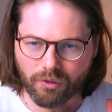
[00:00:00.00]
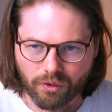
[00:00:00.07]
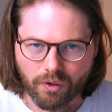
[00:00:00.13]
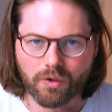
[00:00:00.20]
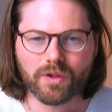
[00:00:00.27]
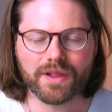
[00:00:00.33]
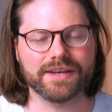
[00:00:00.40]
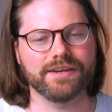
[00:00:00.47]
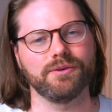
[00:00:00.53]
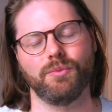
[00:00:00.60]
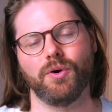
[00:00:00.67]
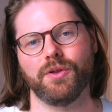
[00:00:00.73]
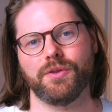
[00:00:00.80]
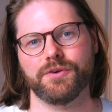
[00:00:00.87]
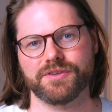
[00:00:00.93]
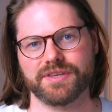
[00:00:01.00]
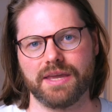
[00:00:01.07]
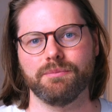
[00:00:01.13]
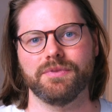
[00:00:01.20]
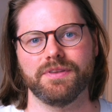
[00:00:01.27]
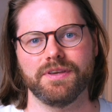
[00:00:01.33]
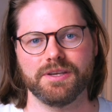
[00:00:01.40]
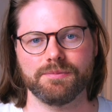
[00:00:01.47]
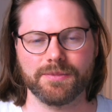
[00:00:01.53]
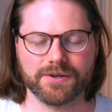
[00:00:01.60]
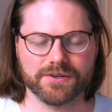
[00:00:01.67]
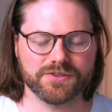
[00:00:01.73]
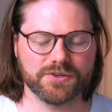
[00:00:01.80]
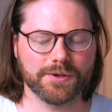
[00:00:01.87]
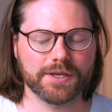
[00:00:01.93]
all in-ear monitors came with these,
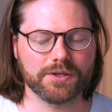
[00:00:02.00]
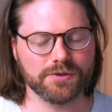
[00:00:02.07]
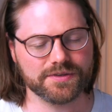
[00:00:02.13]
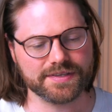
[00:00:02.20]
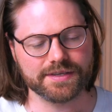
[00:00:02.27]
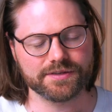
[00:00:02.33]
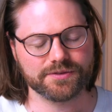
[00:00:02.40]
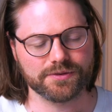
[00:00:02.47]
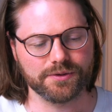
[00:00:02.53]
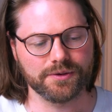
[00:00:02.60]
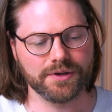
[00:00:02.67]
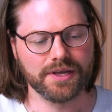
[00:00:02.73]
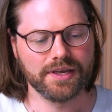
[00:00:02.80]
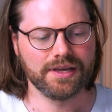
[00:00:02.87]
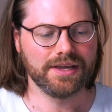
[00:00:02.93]
because you can use these to